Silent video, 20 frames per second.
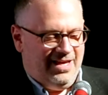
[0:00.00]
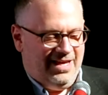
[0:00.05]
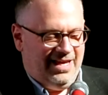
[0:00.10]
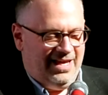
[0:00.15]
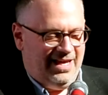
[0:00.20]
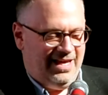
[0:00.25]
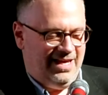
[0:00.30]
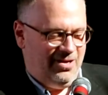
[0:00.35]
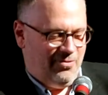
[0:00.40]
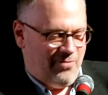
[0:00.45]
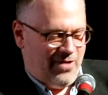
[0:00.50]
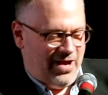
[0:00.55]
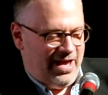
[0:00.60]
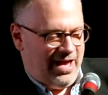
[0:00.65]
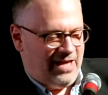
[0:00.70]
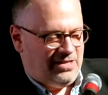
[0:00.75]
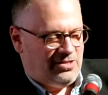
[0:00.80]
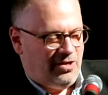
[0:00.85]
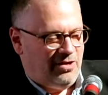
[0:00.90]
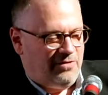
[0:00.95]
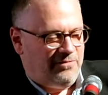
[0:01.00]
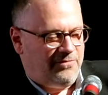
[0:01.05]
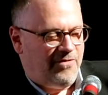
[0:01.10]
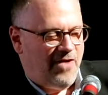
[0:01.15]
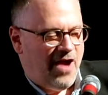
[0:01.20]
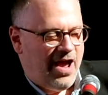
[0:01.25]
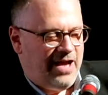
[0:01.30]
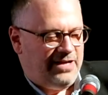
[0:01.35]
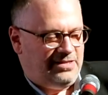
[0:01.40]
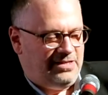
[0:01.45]
anyway, as our
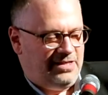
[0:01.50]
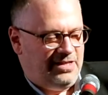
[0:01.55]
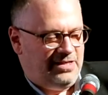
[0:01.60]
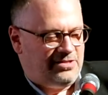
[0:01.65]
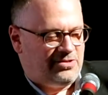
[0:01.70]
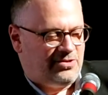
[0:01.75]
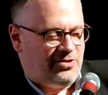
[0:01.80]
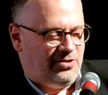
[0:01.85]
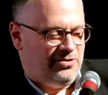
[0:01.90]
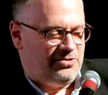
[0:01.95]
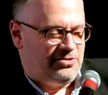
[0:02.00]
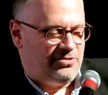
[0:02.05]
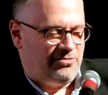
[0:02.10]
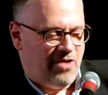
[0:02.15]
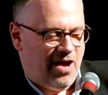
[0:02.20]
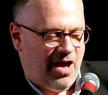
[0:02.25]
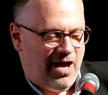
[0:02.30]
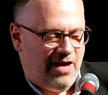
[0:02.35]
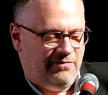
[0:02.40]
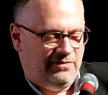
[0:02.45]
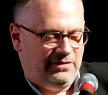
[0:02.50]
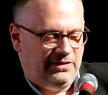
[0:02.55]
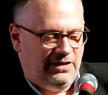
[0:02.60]
fried cheese curds arrived,